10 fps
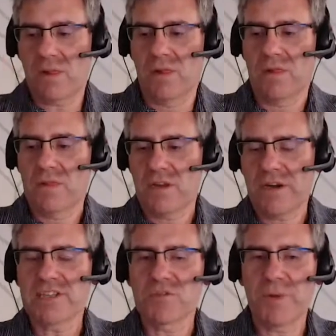there
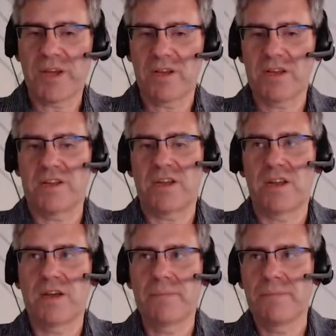has to be an
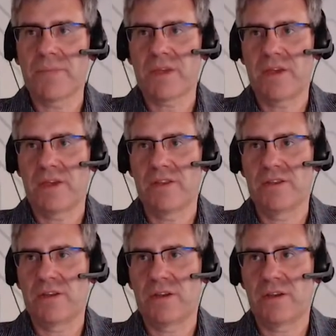antenna, and
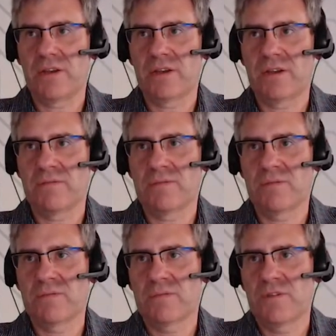
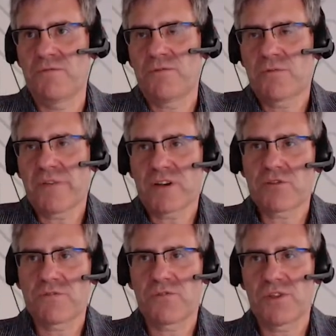the form
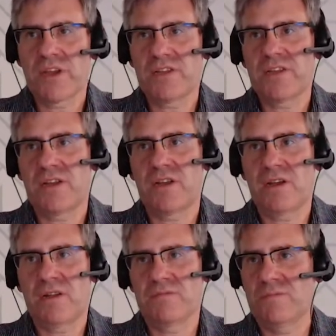factor for the
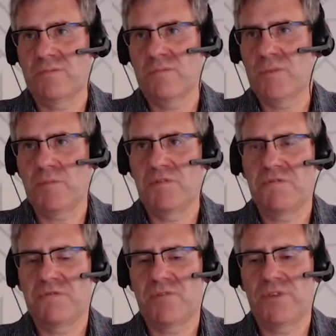antenna may
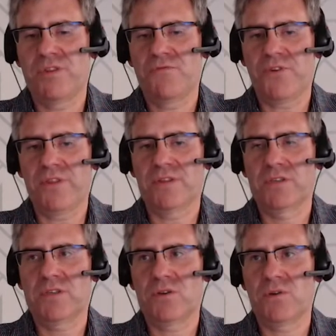be very different.
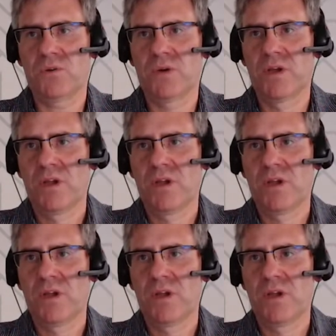So